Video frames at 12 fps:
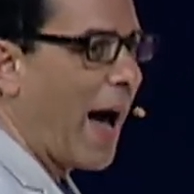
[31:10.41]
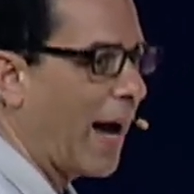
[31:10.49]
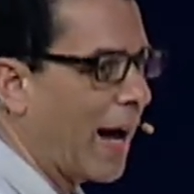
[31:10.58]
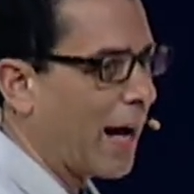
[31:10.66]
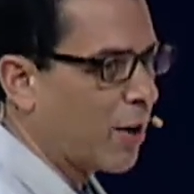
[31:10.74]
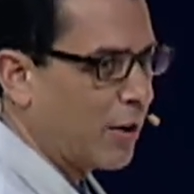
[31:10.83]

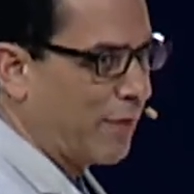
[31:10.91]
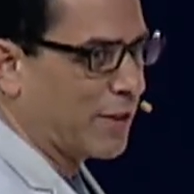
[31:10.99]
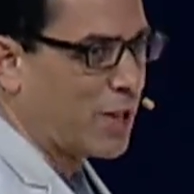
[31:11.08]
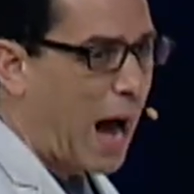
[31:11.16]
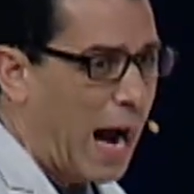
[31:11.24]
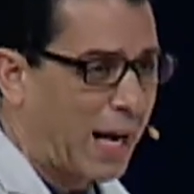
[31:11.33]
I couldn't even
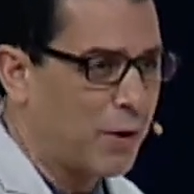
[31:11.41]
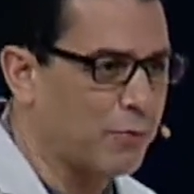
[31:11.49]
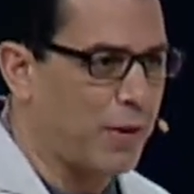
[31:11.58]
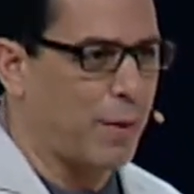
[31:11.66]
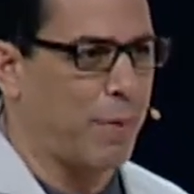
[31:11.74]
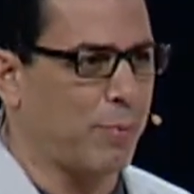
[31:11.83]
talk in
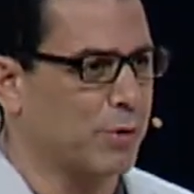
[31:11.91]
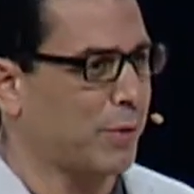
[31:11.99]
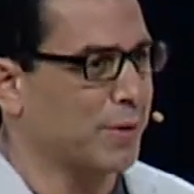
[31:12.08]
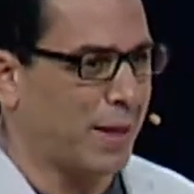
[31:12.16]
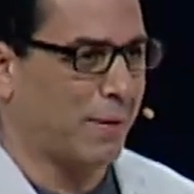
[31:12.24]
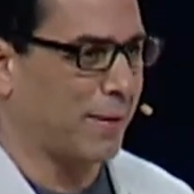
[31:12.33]
front of people. So I
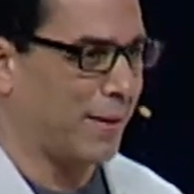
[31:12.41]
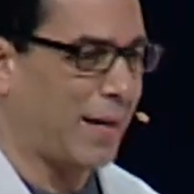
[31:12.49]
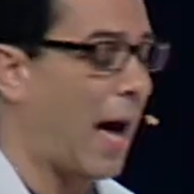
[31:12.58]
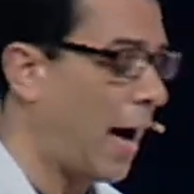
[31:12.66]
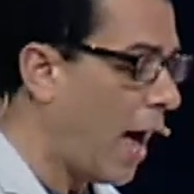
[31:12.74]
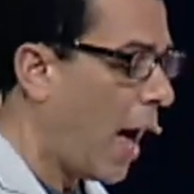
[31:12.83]
was like,
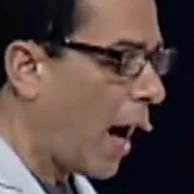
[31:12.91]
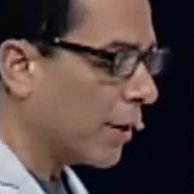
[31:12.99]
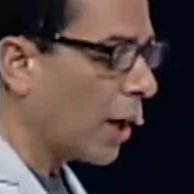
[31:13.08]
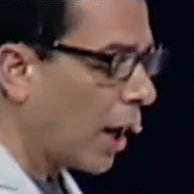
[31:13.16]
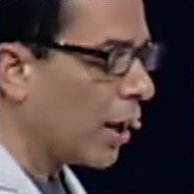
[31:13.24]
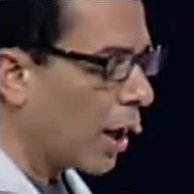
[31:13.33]
yeah,
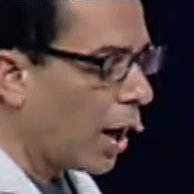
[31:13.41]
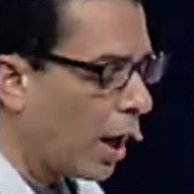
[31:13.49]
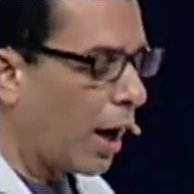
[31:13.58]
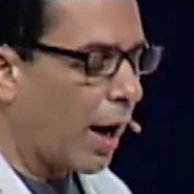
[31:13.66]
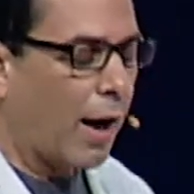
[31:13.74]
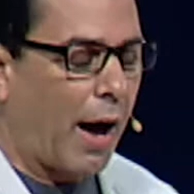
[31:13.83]
the,
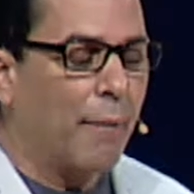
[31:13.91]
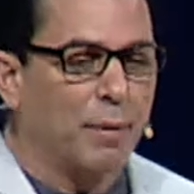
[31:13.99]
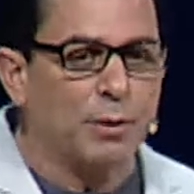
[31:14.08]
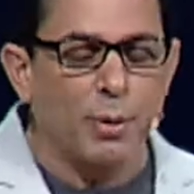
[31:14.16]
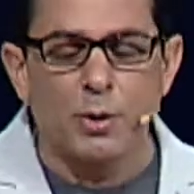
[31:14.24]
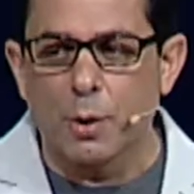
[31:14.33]
uh, I'm
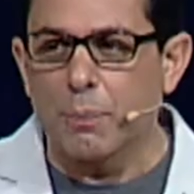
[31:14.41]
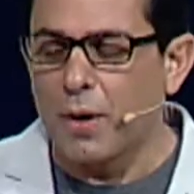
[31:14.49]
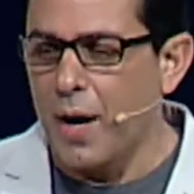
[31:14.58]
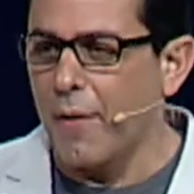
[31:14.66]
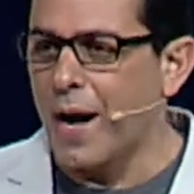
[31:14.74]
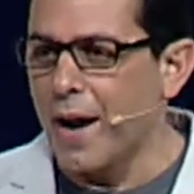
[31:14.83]
supposed to
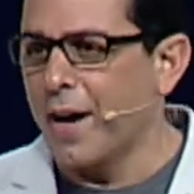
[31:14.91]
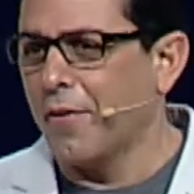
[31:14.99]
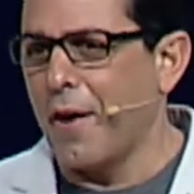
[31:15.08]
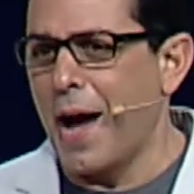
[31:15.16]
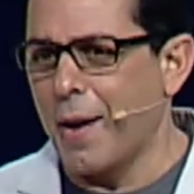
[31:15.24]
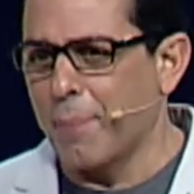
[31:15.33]
pray right now. I don't
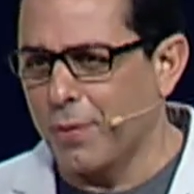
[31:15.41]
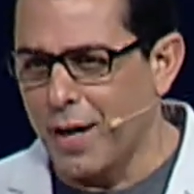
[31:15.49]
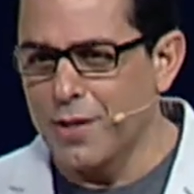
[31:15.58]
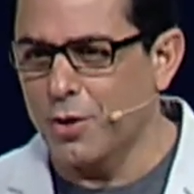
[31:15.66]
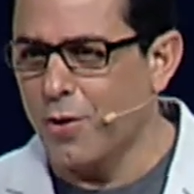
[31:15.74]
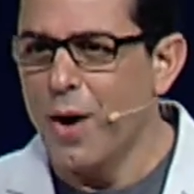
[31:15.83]
know how to
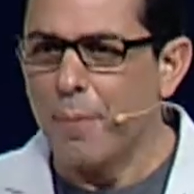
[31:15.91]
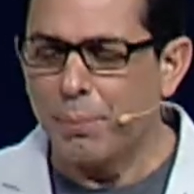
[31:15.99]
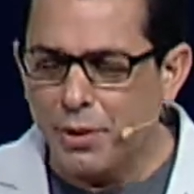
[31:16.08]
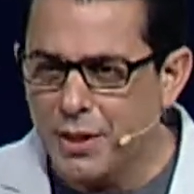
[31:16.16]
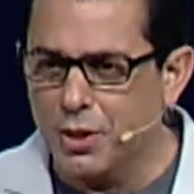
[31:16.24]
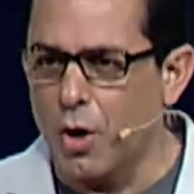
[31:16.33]
pray, so
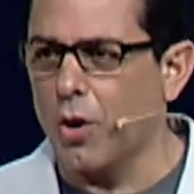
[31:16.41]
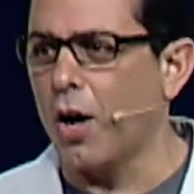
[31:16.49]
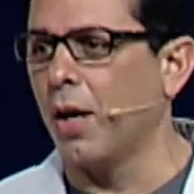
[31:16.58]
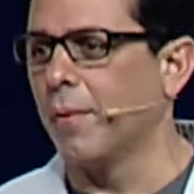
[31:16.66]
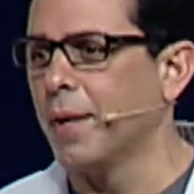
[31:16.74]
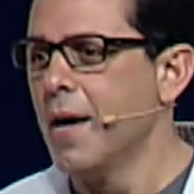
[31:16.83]
please don't
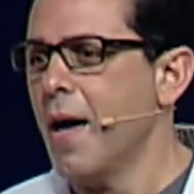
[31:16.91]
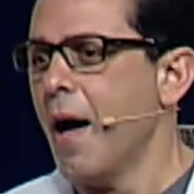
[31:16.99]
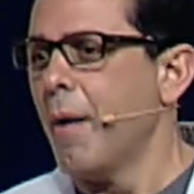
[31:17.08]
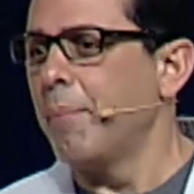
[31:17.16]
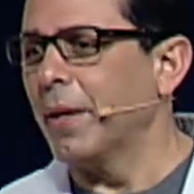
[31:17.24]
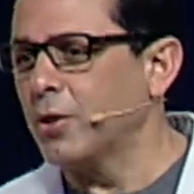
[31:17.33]
call me.
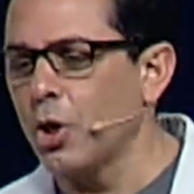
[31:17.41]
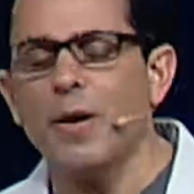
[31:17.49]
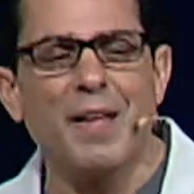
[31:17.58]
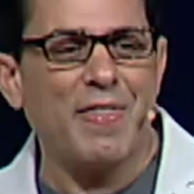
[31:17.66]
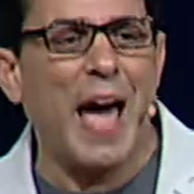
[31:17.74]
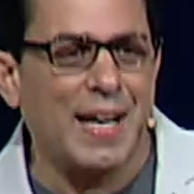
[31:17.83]
But
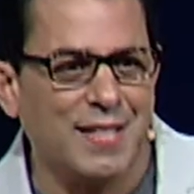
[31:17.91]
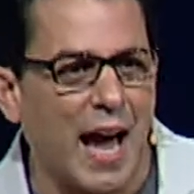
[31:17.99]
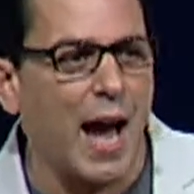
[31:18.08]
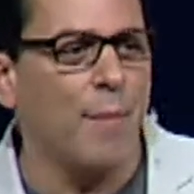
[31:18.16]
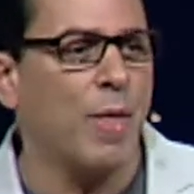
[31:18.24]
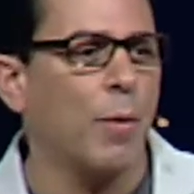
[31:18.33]
during that
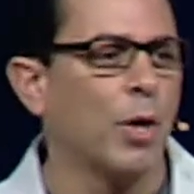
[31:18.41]
time, they